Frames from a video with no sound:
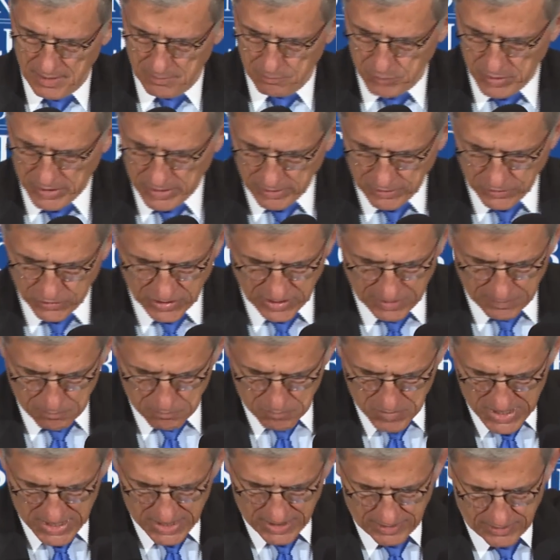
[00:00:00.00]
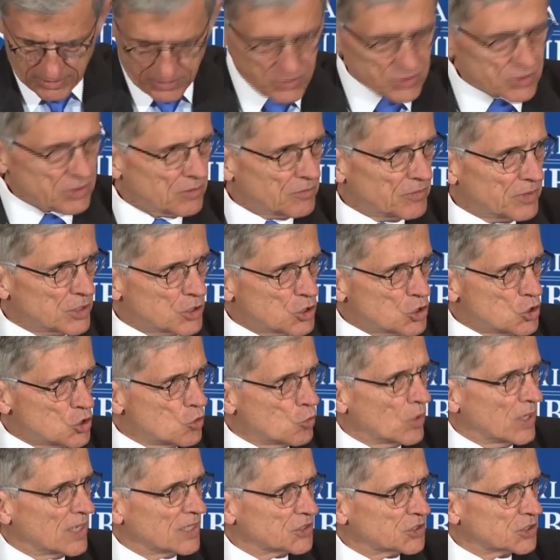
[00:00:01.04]
because it means that
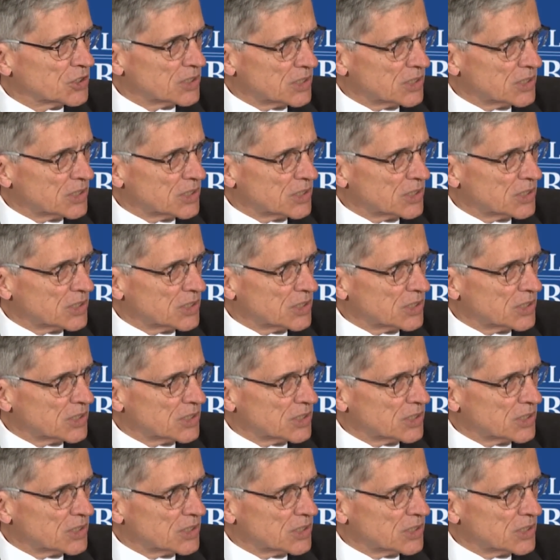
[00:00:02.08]
U.S.